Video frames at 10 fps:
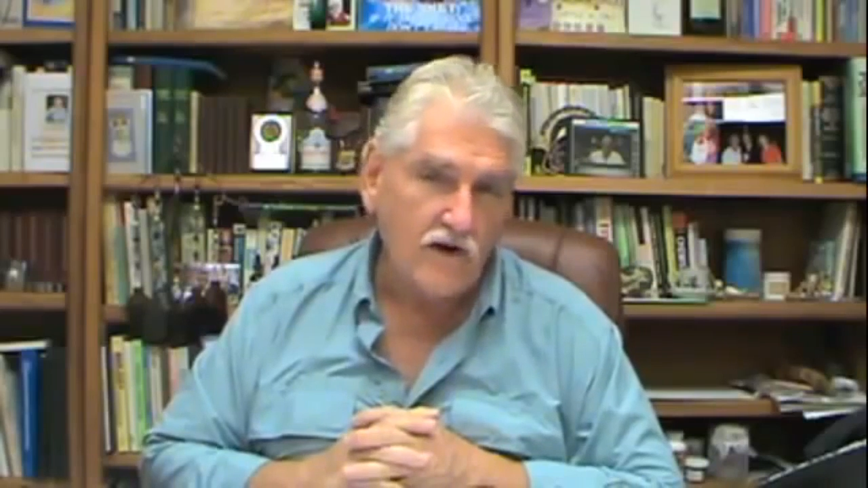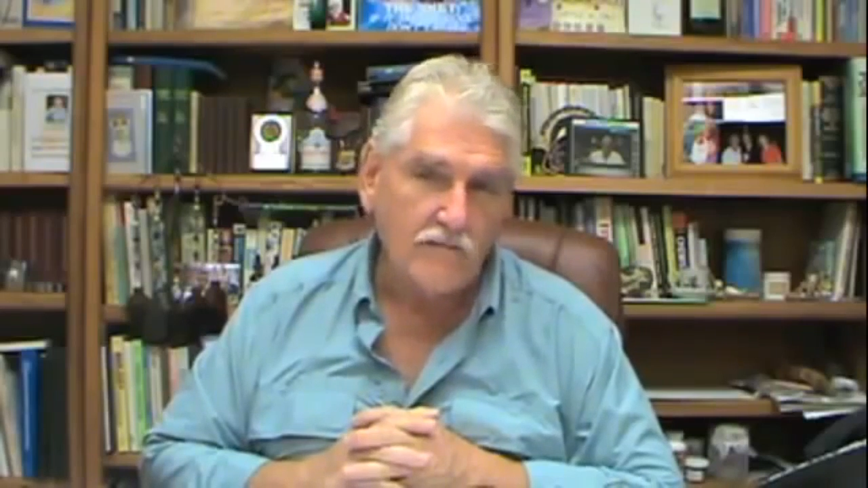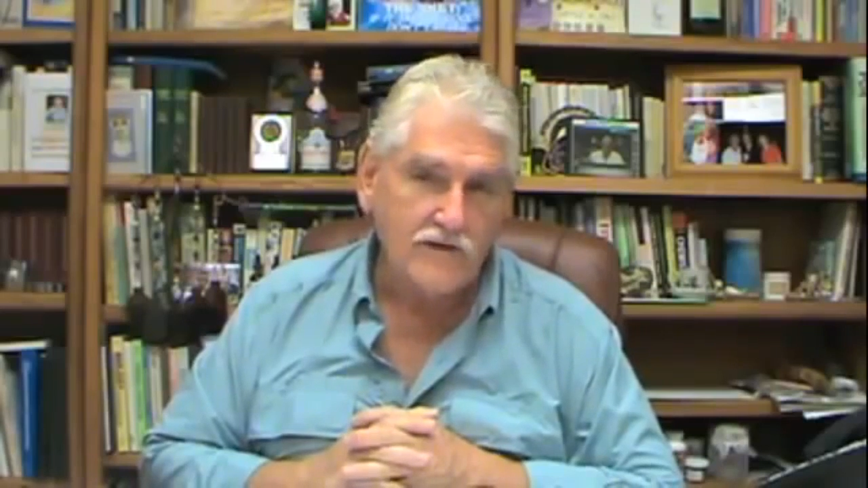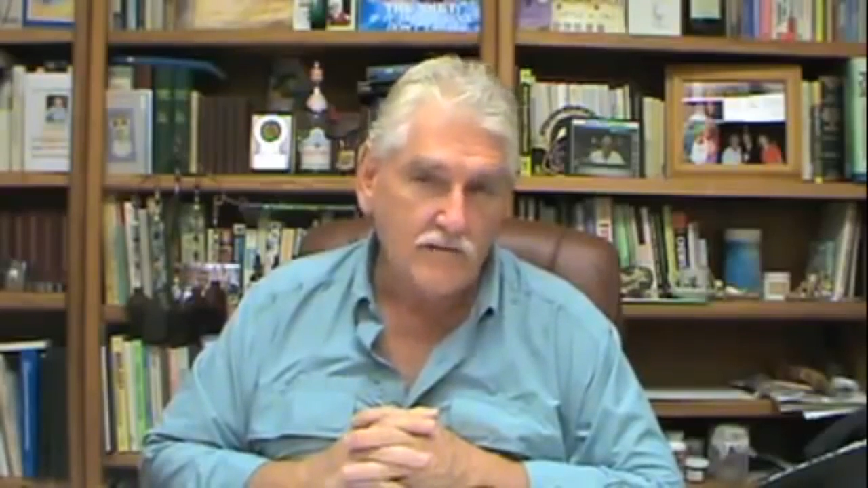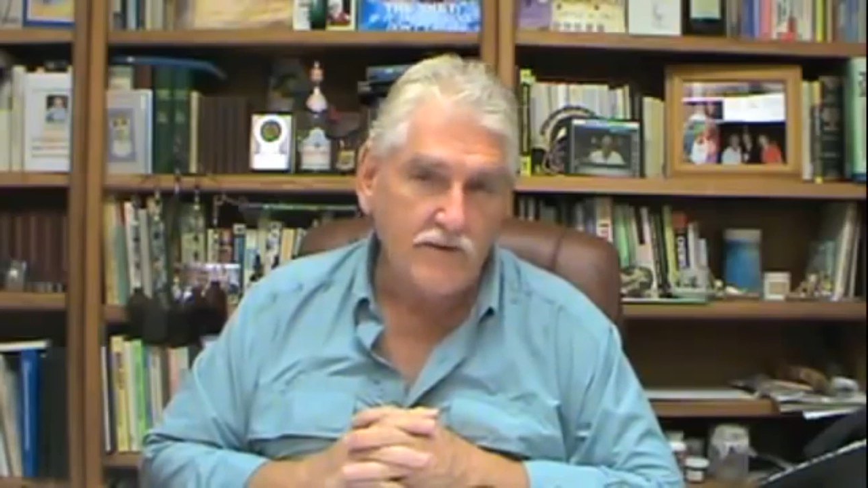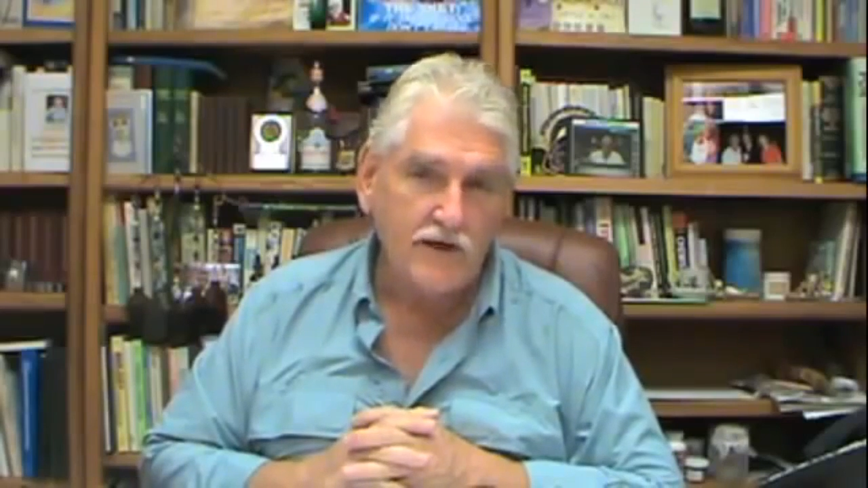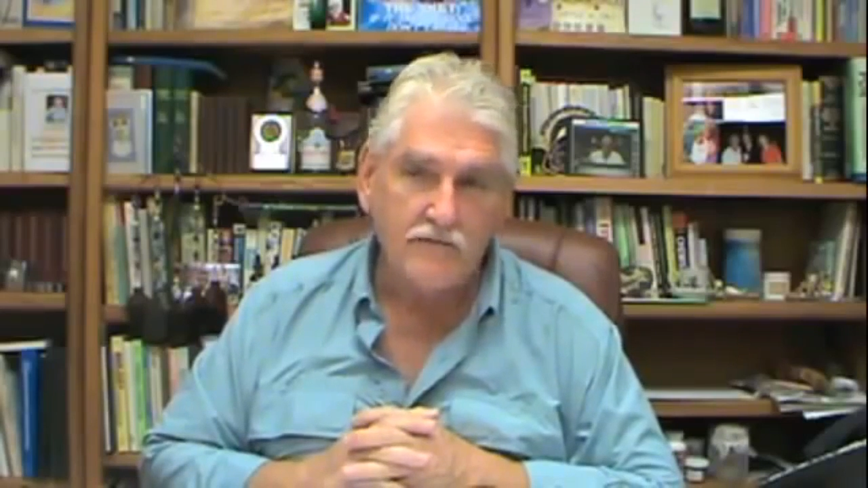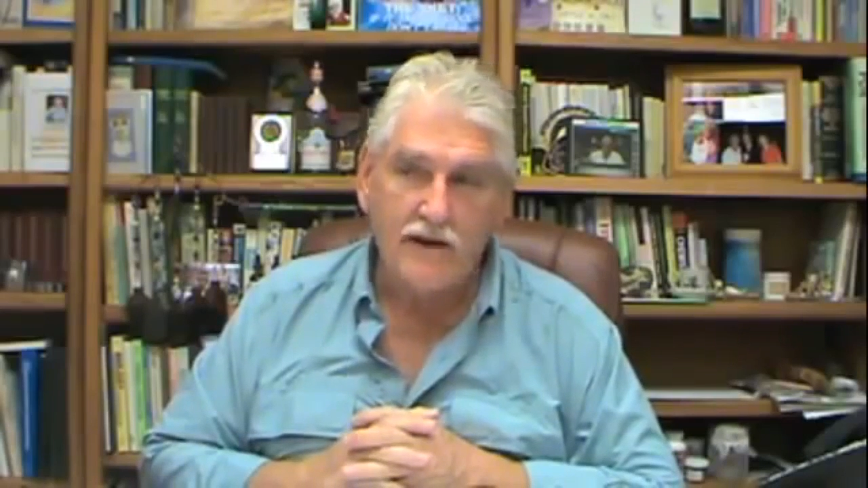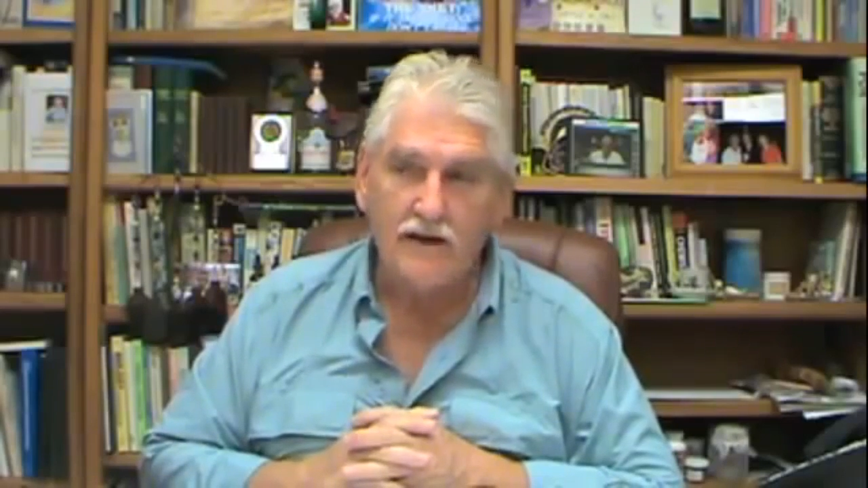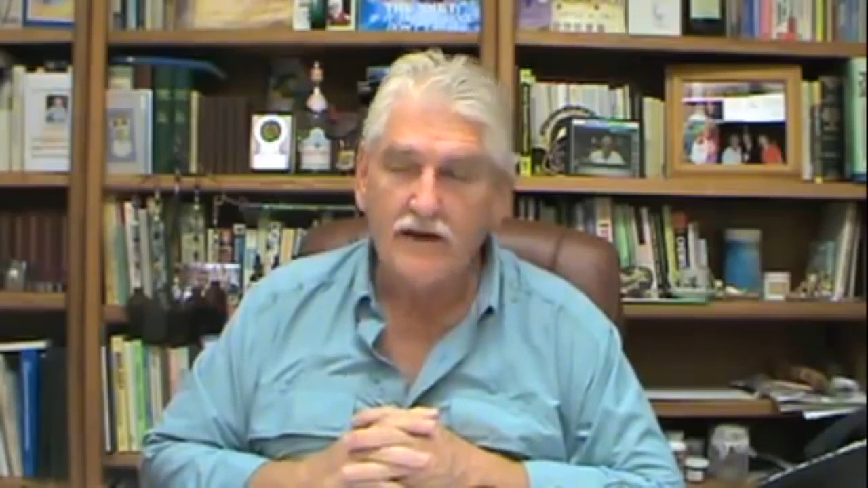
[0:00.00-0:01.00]
herbs and bitter
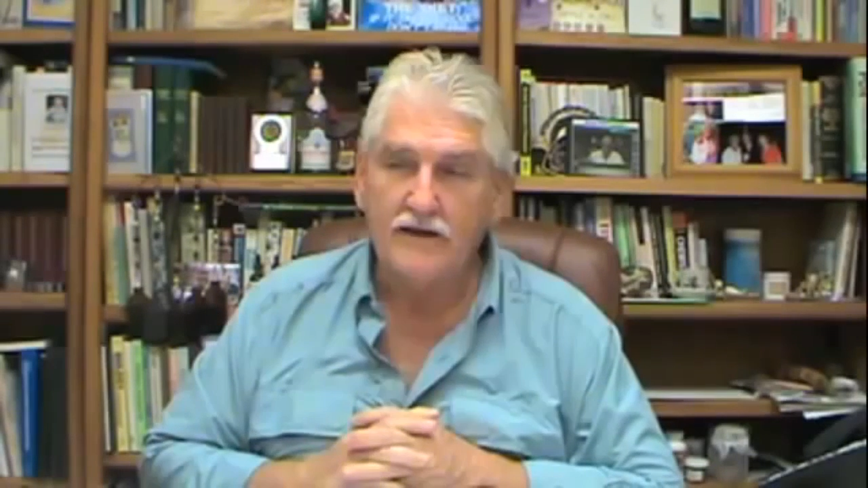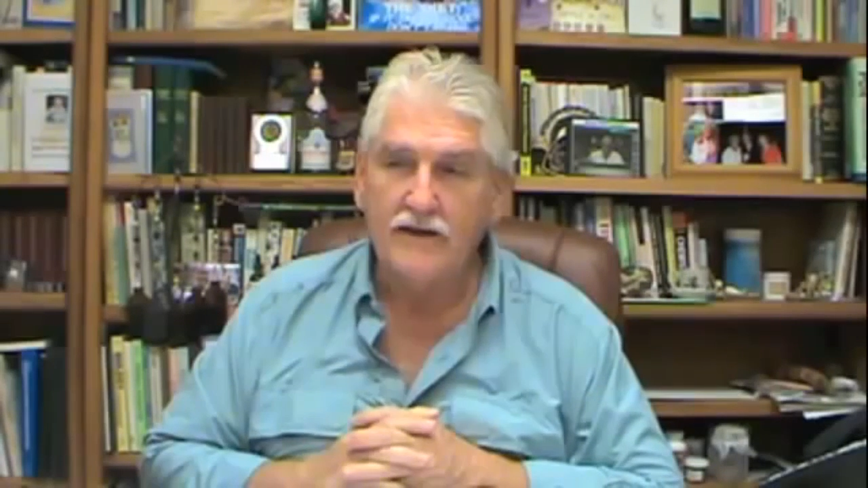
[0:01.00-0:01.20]
melon,